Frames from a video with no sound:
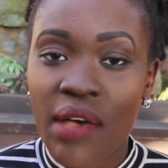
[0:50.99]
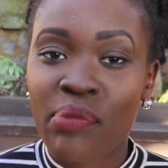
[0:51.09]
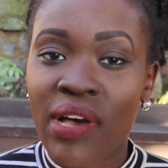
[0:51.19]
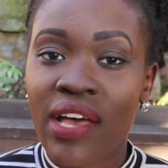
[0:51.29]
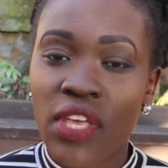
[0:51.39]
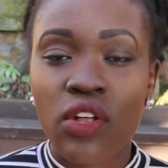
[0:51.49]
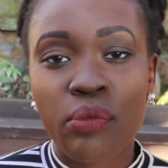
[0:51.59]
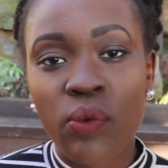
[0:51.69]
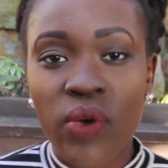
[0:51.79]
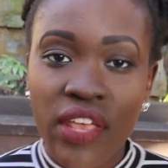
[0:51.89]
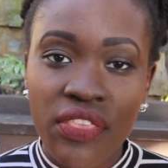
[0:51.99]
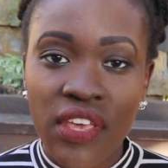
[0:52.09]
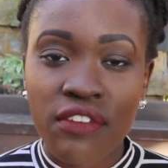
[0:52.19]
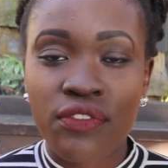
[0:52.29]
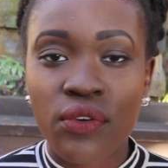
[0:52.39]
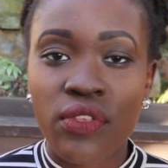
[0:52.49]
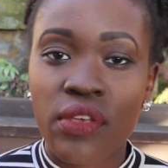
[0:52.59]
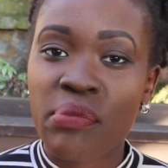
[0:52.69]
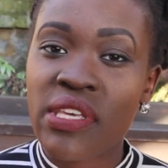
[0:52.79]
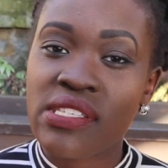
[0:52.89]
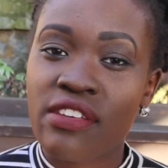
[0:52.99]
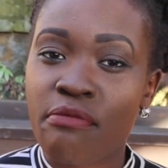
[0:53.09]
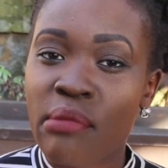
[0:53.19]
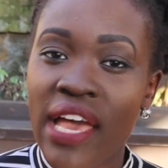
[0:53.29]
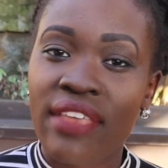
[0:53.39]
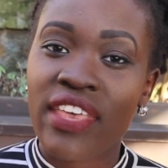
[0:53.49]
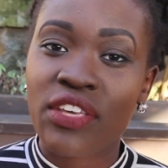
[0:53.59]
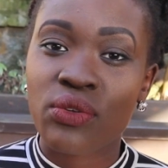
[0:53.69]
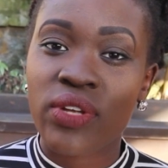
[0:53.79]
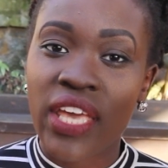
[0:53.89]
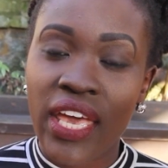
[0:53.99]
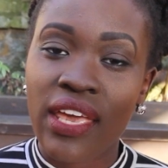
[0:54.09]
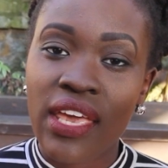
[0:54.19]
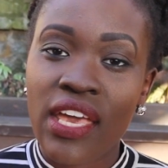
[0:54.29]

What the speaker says: but it will be worth it for the peace of mind that you'll get